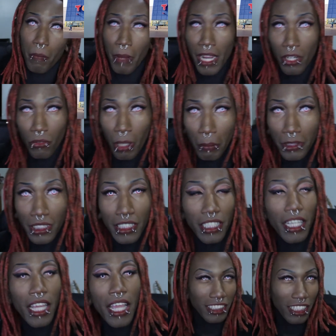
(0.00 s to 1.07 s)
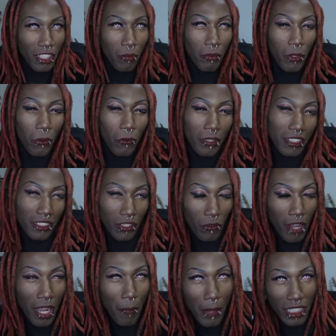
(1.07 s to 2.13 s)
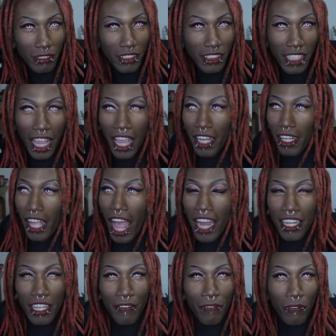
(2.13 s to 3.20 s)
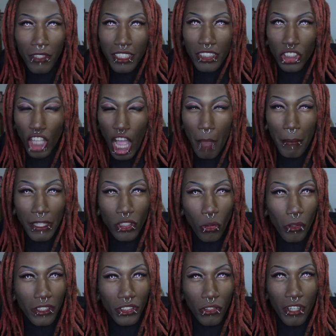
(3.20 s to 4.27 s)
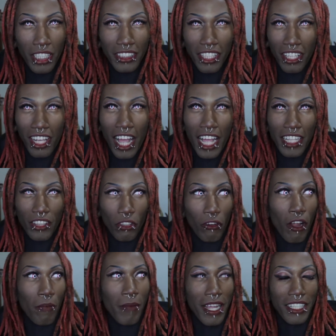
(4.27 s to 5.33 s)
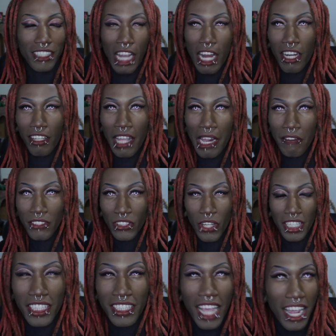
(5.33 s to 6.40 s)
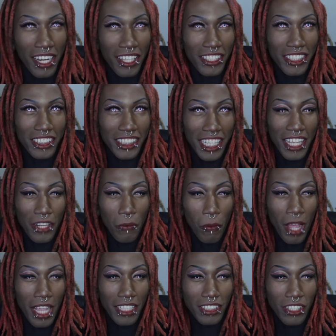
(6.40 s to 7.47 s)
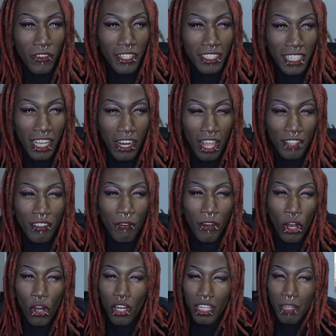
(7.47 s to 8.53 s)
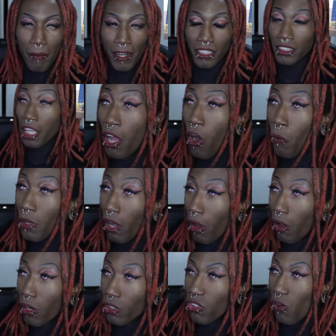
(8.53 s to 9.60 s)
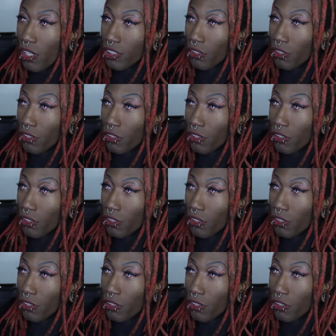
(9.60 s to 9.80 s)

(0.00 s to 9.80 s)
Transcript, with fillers: bankruptcy. Sentimental reason why it makes me sad. I didn't even really shop at Toys R Us a lot throughout my entire life, so I could kind of understand why it's going down. I've never heard anybody say, "Oh, we're gonna go to Toys